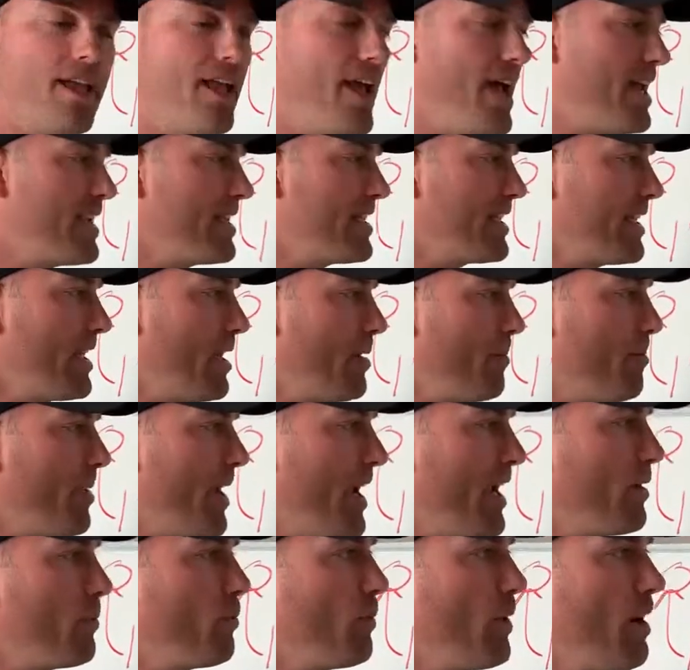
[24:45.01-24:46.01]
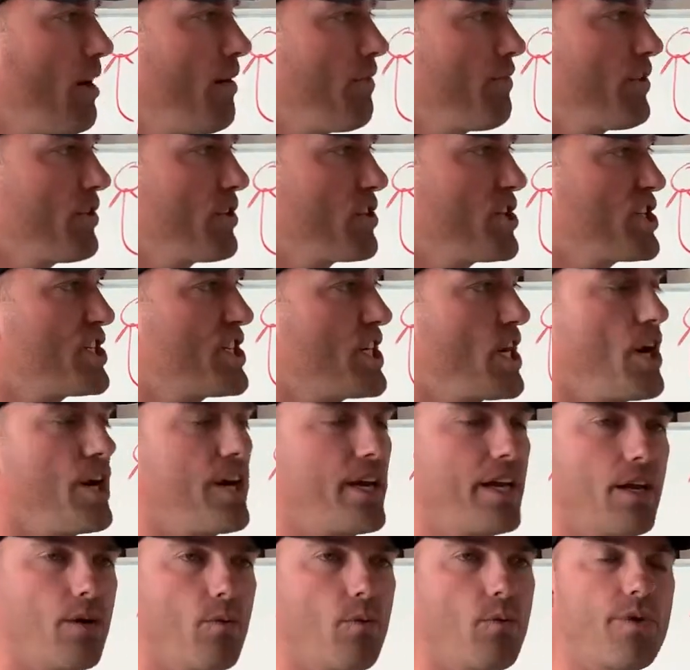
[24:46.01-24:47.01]
and to get paid well for
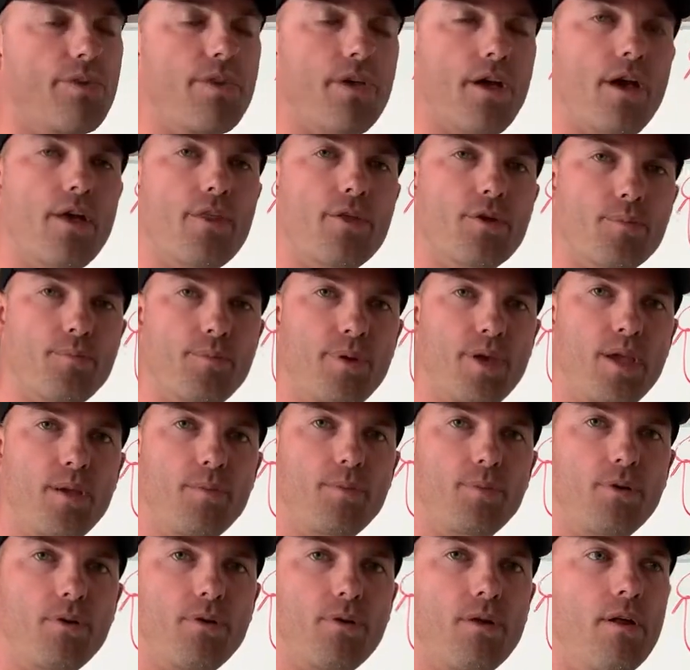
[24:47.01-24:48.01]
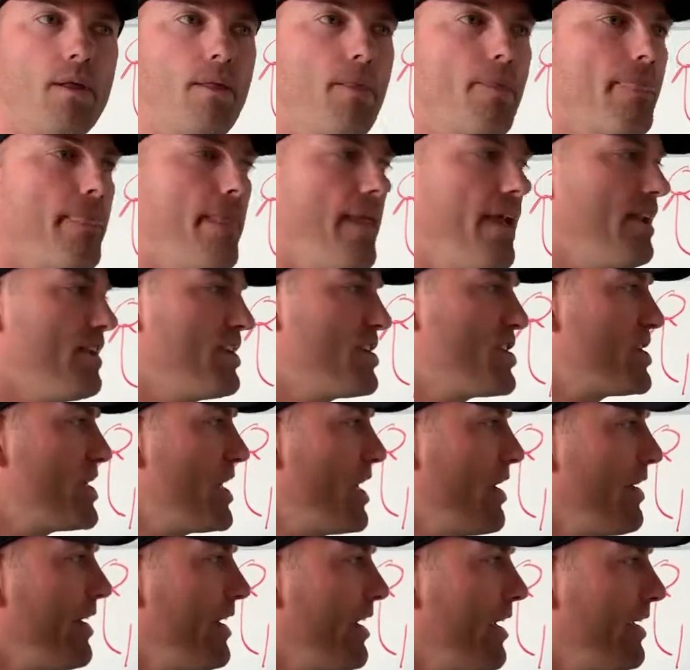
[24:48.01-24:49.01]
sharing it with other people and
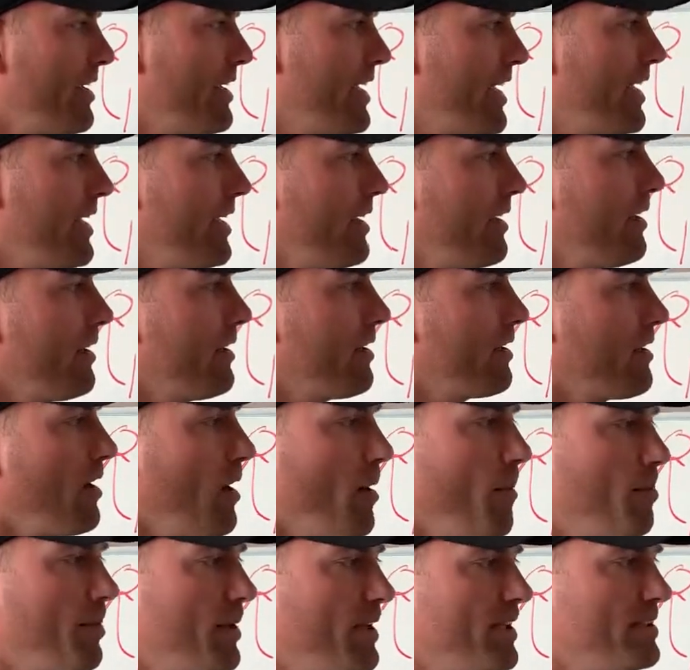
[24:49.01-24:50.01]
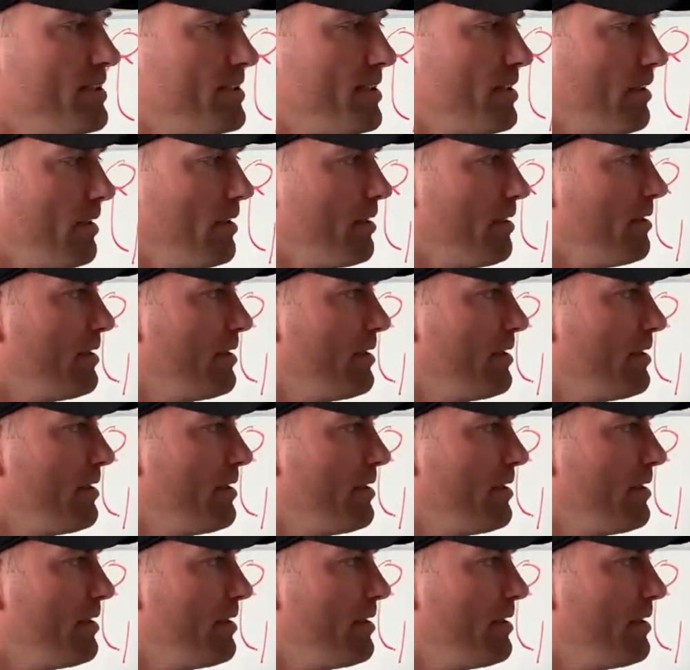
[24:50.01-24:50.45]
sharing and getting companies